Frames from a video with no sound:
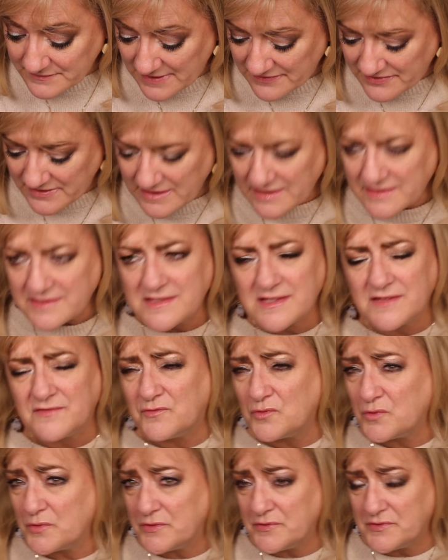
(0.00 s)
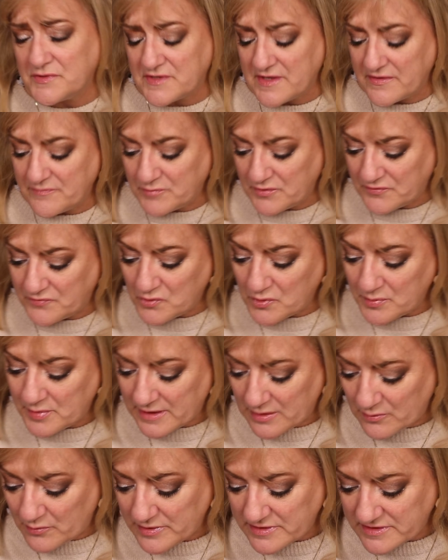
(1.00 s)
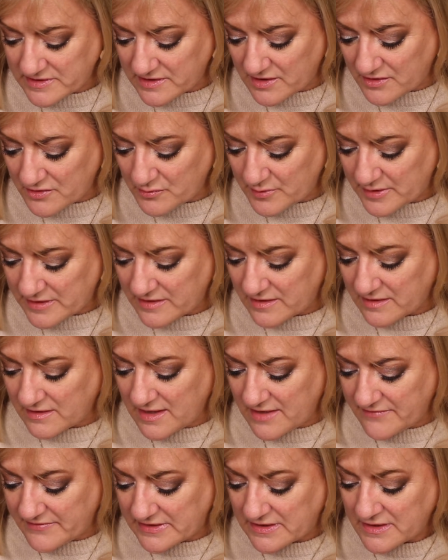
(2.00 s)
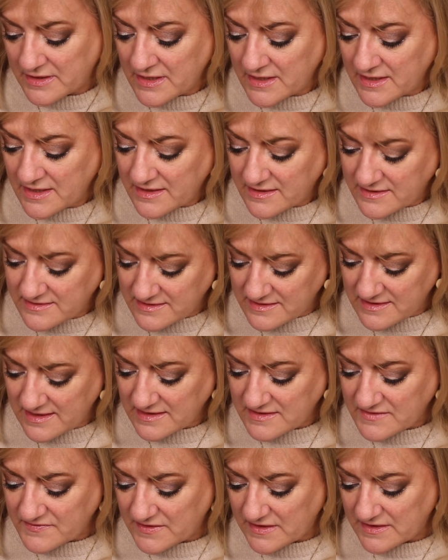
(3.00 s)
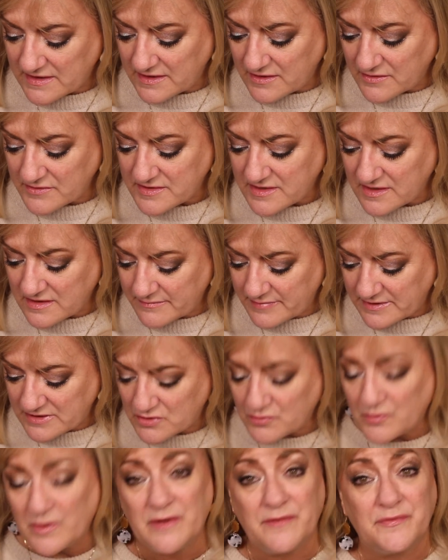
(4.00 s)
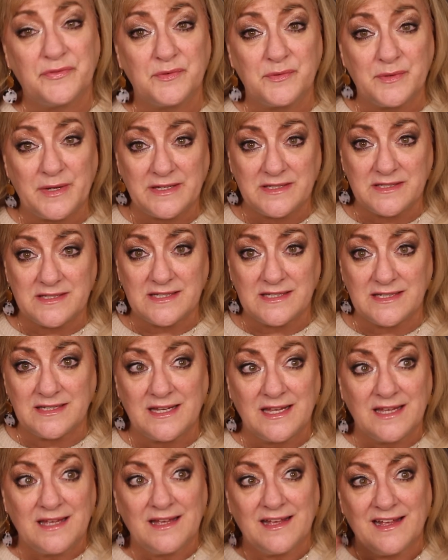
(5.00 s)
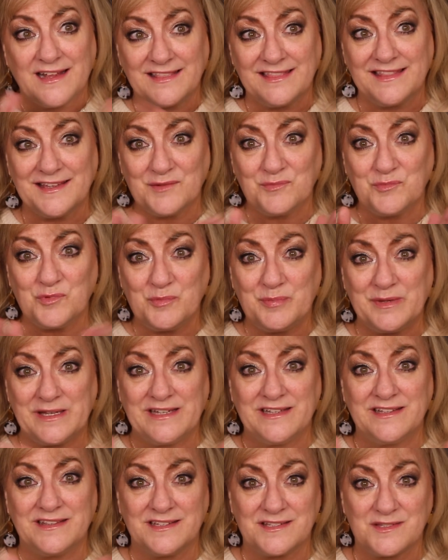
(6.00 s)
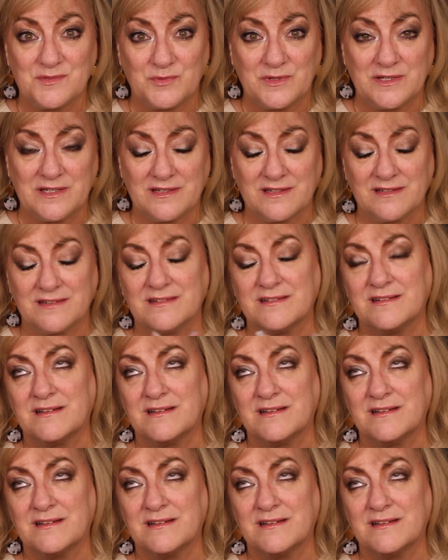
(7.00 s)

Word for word: I think I'd said 4 through 7 before, but I wanted to get all the way to 11 because the next video is going to be 12 through 18, and then we'll be in this week.